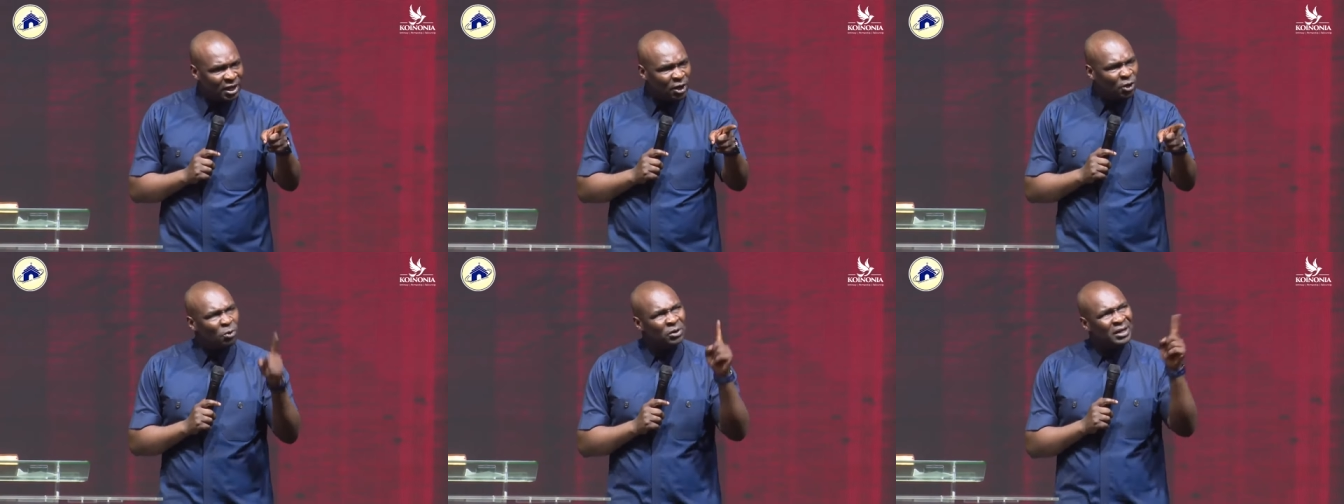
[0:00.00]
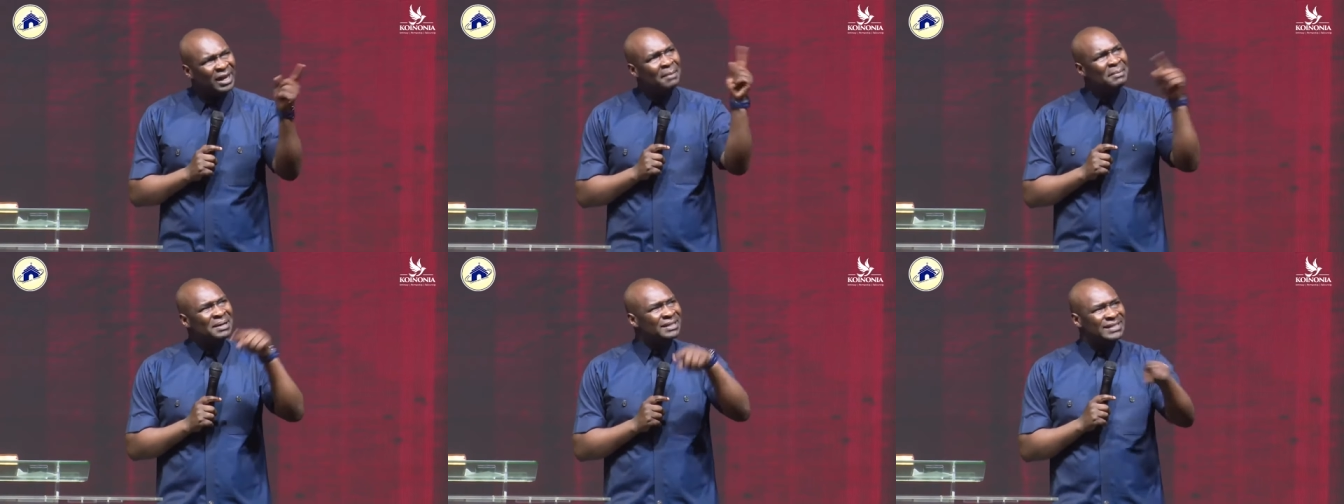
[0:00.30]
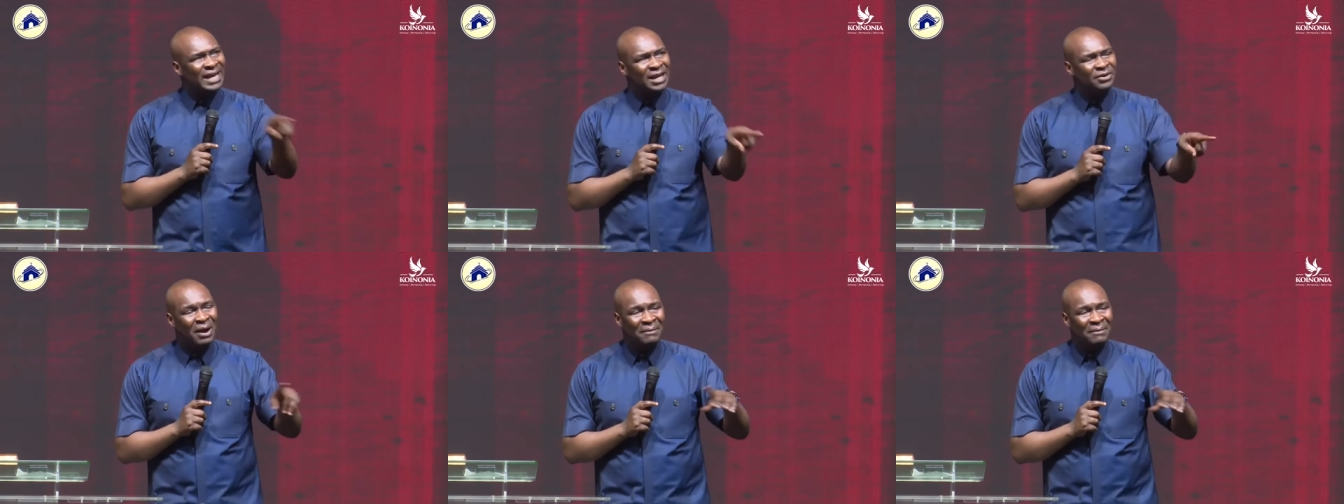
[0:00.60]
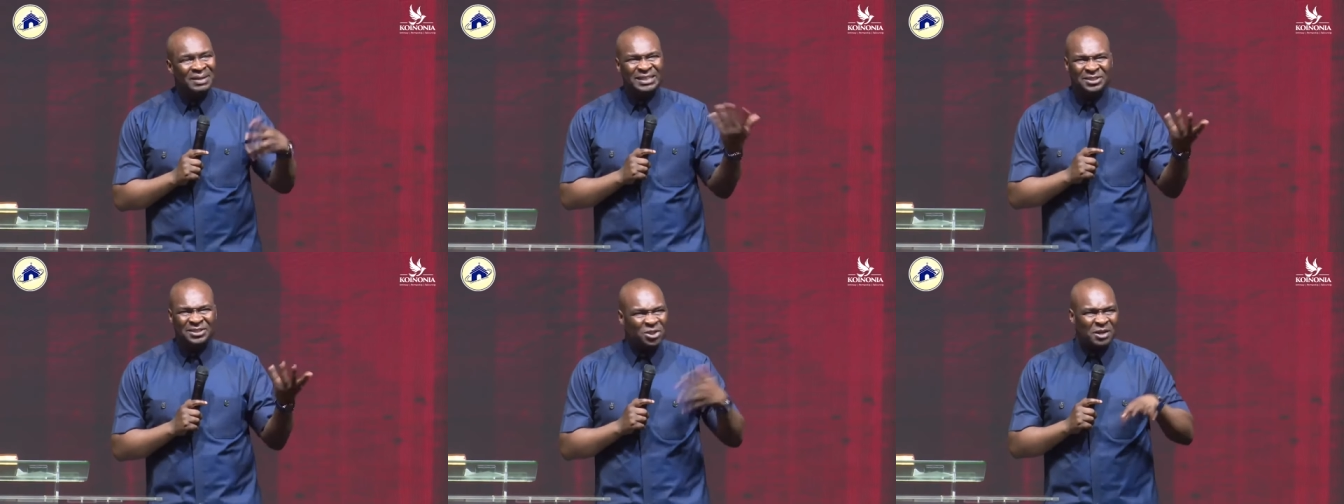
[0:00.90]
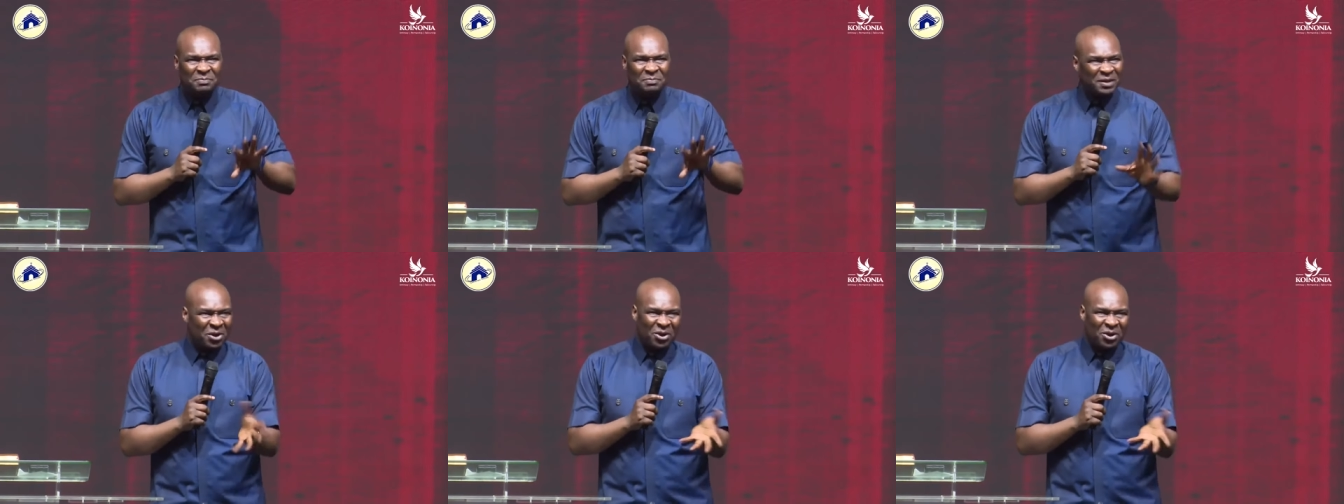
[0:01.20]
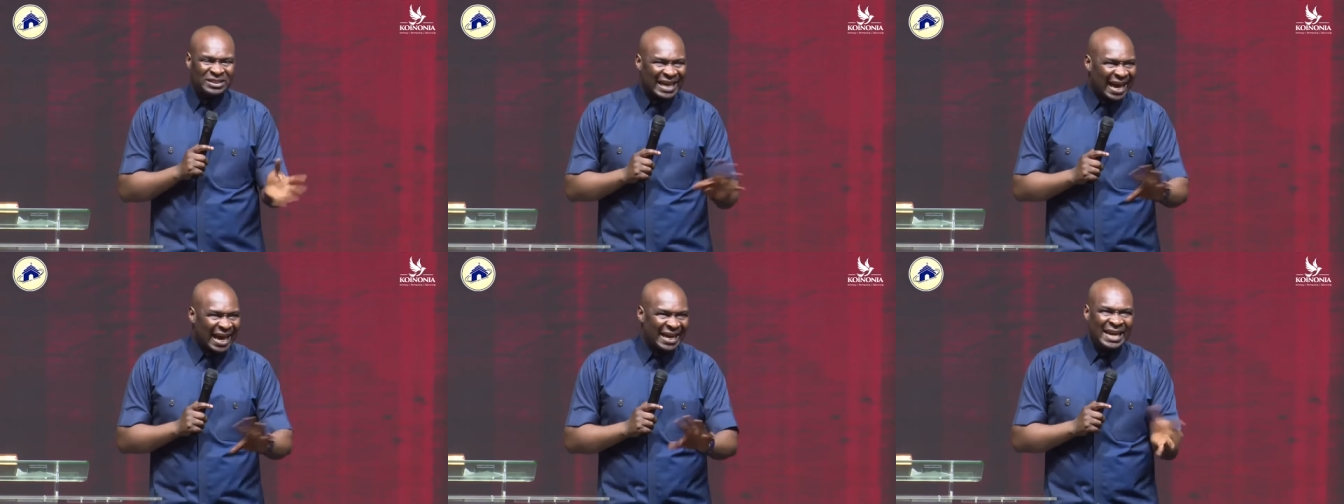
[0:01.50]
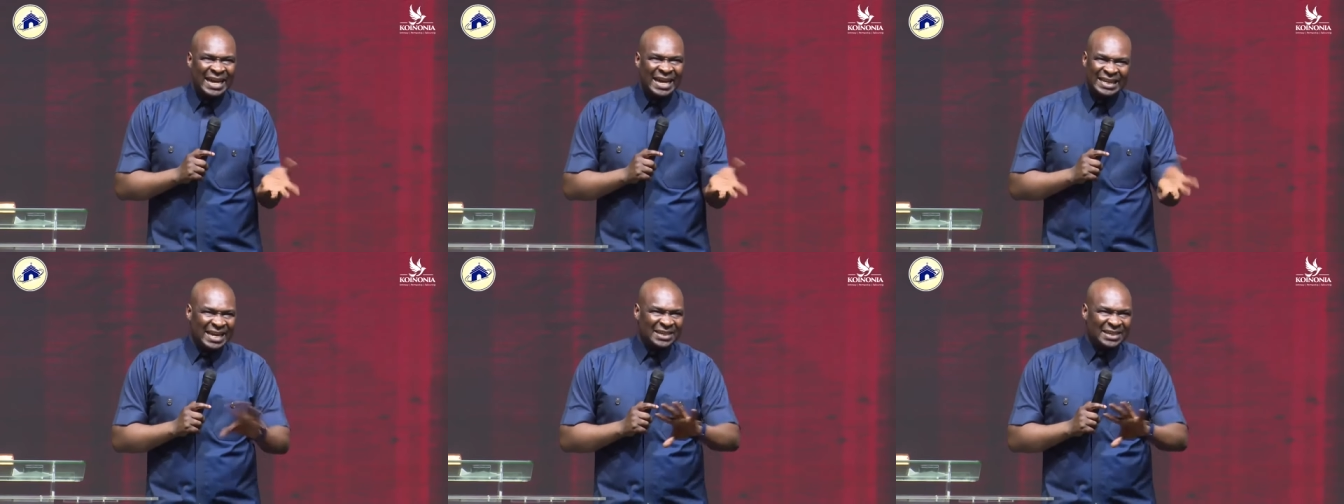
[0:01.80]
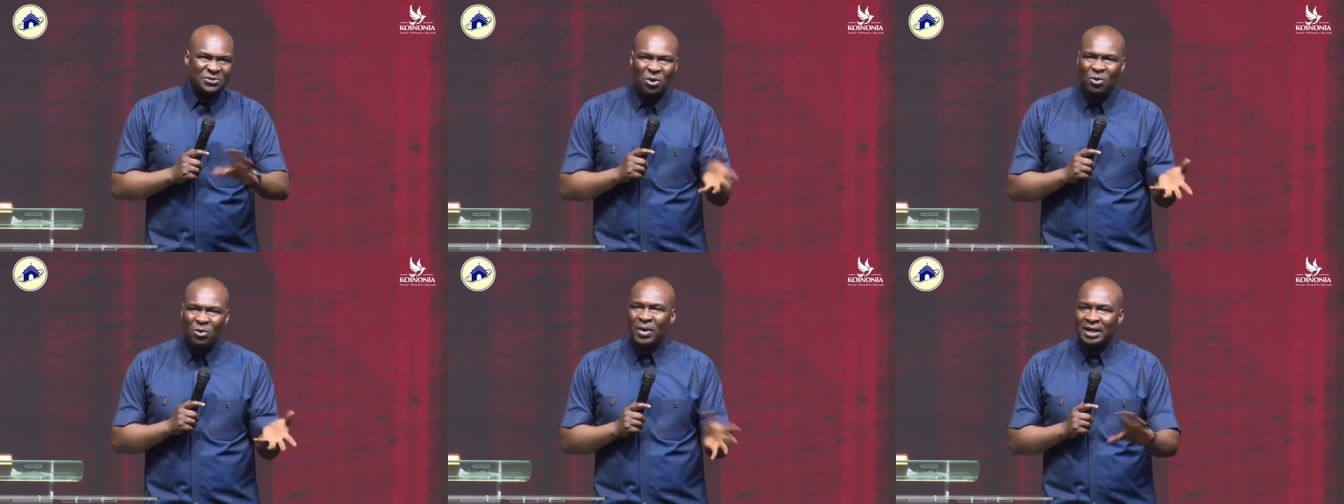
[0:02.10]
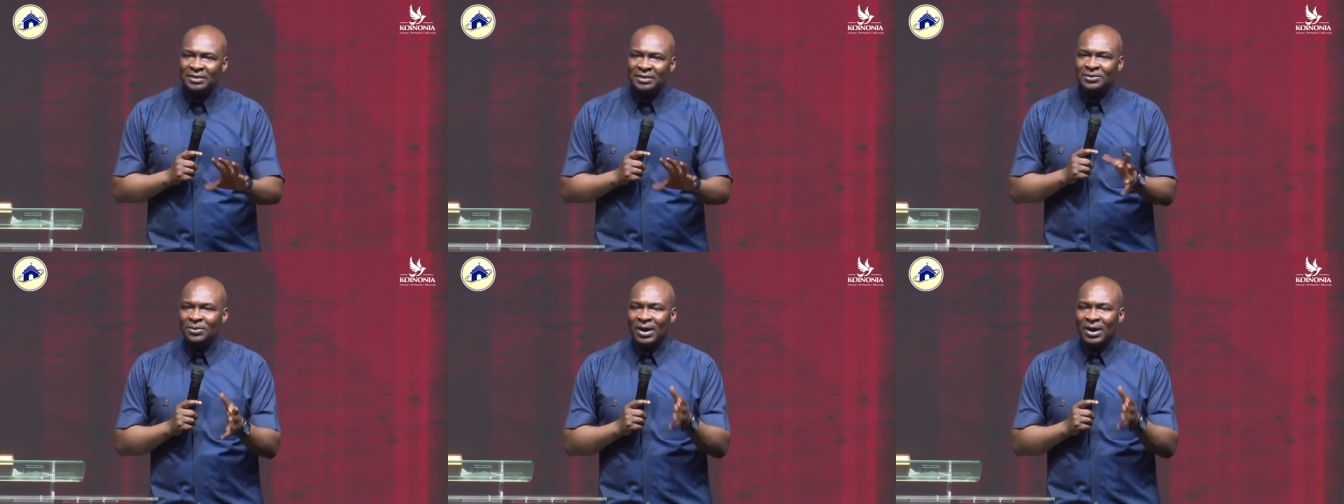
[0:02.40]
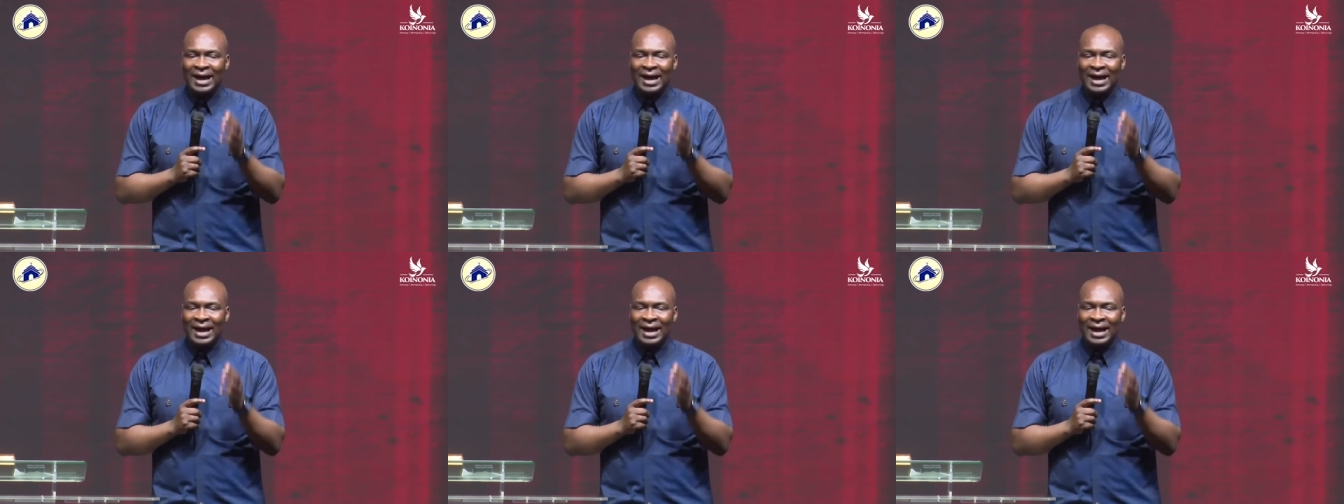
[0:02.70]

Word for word: Look, let me tell you, it's just because I there's nowhere to...